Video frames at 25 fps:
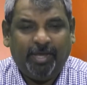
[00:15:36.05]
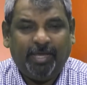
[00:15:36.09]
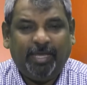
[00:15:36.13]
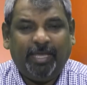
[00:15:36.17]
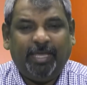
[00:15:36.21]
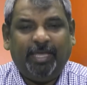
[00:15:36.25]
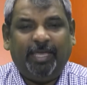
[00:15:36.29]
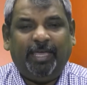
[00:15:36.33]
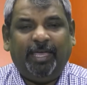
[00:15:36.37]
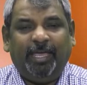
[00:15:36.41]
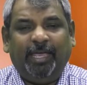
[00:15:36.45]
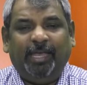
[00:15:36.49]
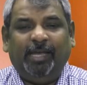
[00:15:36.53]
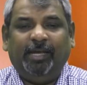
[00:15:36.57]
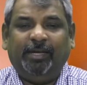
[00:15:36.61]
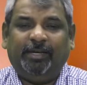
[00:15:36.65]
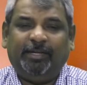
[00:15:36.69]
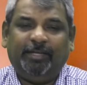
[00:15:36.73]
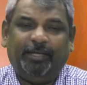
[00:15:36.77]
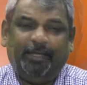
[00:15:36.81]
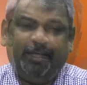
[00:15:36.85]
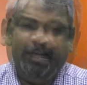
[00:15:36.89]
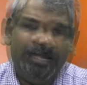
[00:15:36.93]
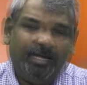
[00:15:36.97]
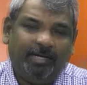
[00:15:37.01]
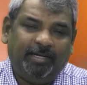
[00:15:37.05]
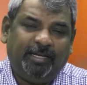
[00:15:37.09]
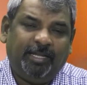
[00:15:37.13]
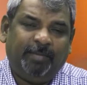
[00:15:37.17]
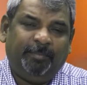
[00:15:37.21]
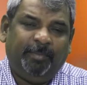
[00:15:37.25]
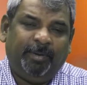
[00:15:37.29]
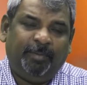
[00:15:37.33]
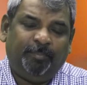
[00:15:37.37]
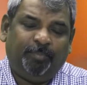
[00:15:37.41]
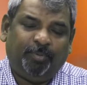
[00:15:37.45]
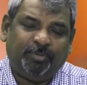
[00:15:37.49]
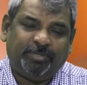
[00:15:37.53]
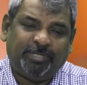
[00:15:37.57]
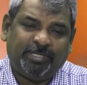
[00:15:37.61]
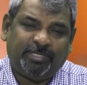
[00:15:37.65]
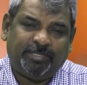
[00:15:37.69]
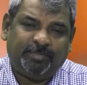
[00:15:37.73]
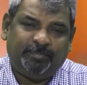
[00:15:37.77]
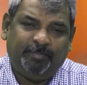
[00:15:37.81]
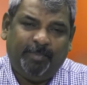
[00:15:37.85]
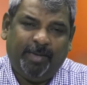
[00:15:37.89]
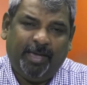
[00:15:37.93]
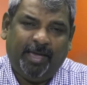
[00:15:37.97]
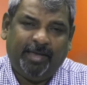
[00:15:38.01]
he healed a
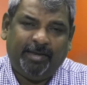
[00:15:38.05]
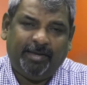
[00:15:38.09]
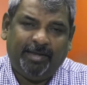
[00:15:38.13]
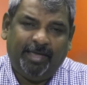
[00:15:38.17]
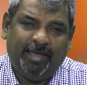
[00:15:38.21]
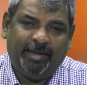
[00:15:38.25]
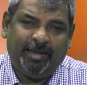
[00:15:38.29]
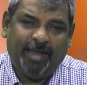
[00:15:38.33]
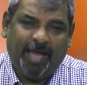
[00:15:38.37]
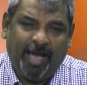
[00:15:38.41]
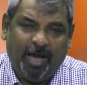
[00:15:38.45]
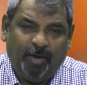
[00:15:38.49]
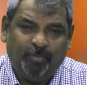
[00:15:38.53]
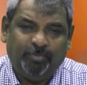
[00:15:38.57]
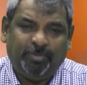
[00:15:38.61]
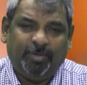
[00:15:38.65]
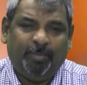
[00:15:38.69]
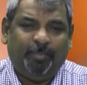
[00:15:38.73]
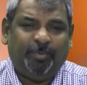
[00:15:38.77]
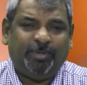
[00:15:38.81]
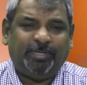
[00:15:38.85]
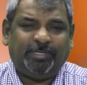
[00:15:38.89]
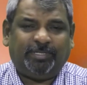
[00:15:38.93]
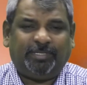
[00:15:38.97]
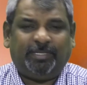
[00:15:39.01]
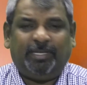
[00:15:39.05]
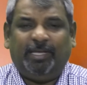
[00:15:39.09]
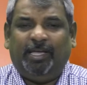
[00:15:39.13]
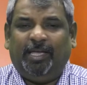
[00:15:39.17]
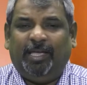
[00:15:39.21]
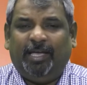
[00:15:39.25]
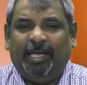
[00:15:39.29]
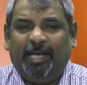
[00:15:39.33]
demon-possessed man and how there was